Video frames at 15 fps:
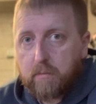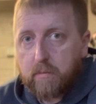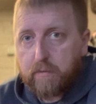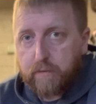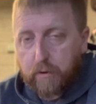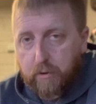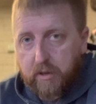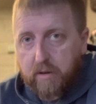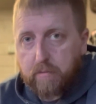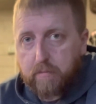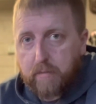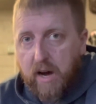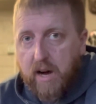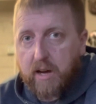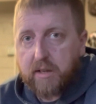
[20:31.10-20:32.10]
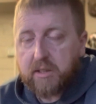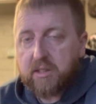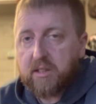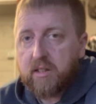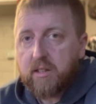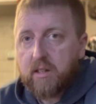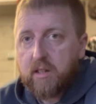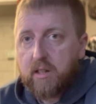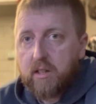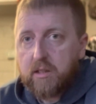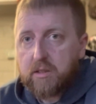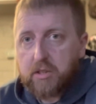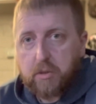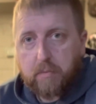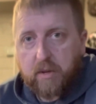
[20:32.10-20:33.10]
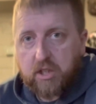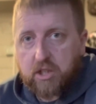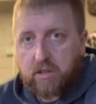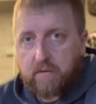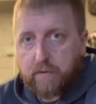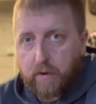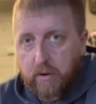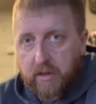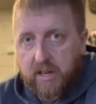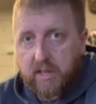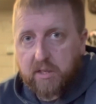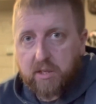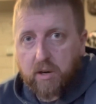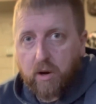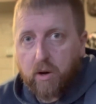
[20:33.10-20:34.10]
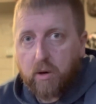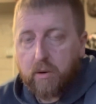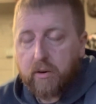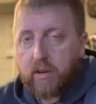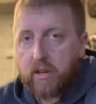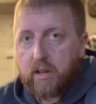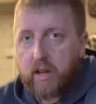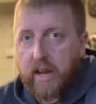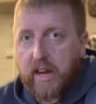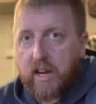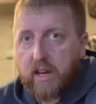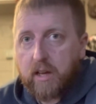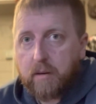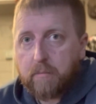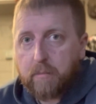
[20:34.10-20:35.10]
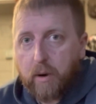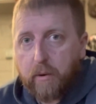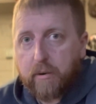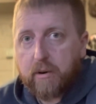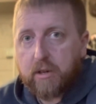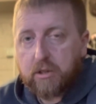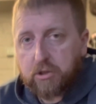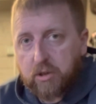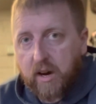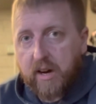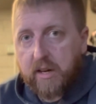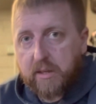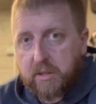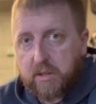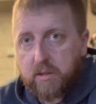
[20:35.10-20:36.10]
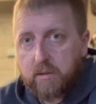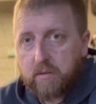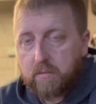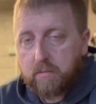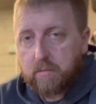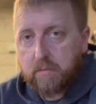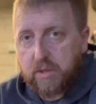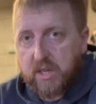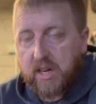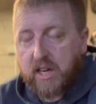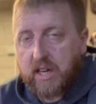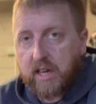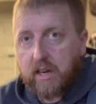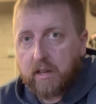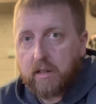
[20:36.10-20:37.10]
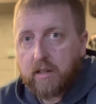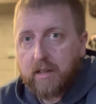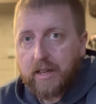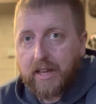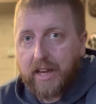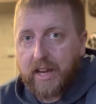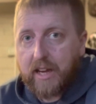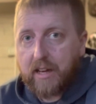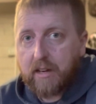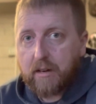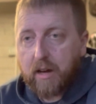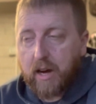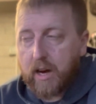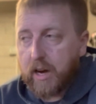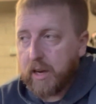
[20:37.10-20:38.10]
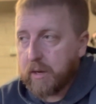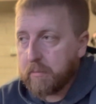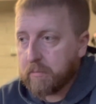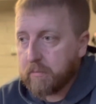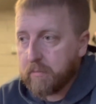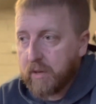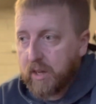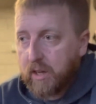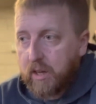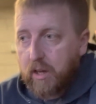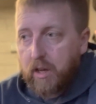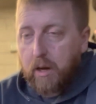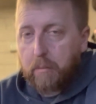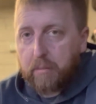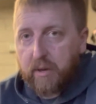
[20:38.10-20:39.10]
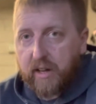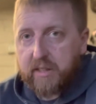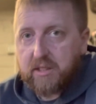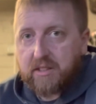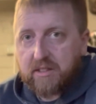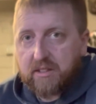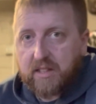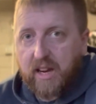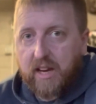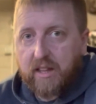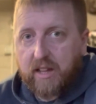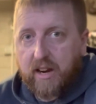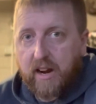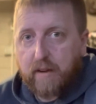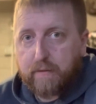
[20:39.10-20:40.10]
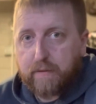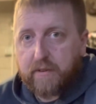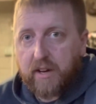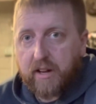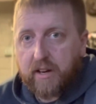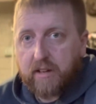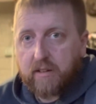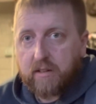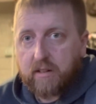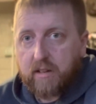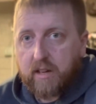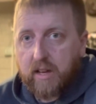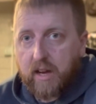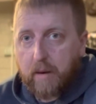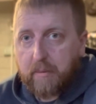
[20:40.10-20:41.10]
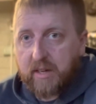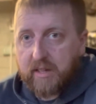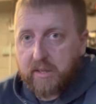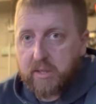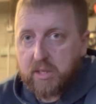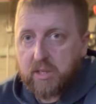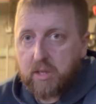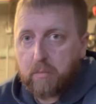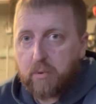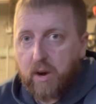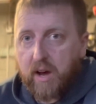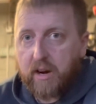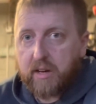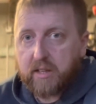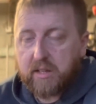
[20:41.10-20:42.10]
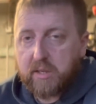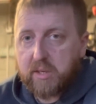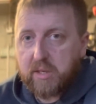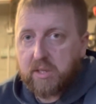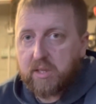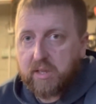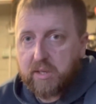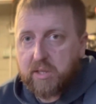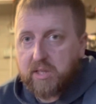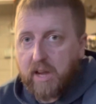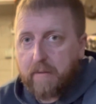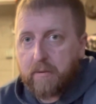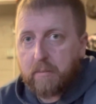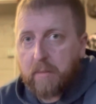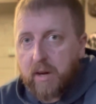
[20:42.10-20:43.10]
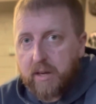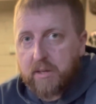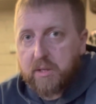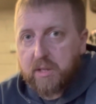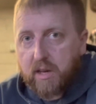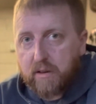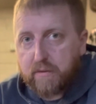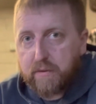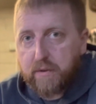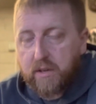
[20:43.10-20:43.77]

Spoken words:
fully boxed, suspension fully installed, and motor and trans sitting in it. And I am blessed to say that I've done it. I mean, this is the product. This is the 7 months of